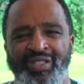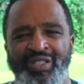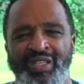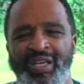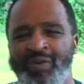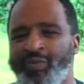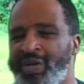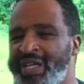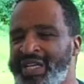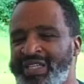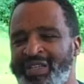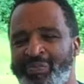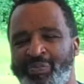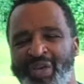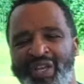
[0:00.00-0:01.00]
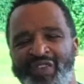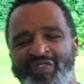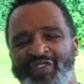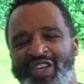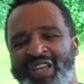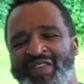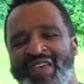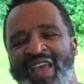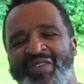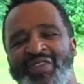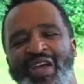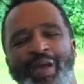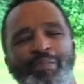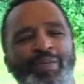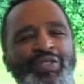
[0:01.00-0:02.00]
And we get the benefit of having
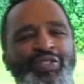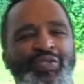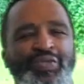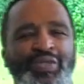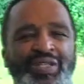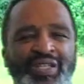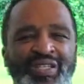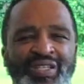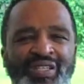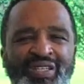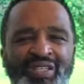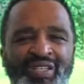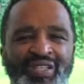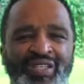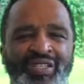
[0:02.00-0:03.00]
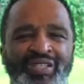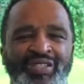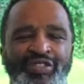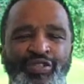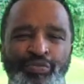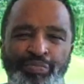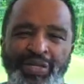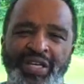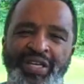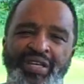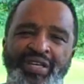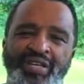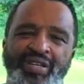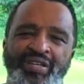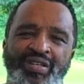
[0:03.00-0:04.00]
the opportunity to
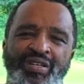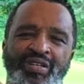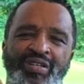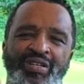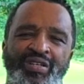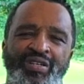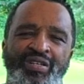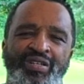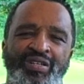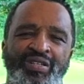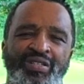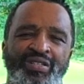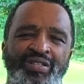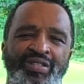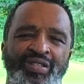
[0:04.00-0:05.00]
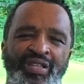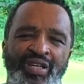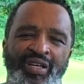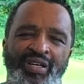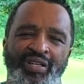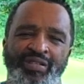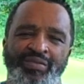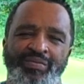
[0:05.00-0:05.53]
be the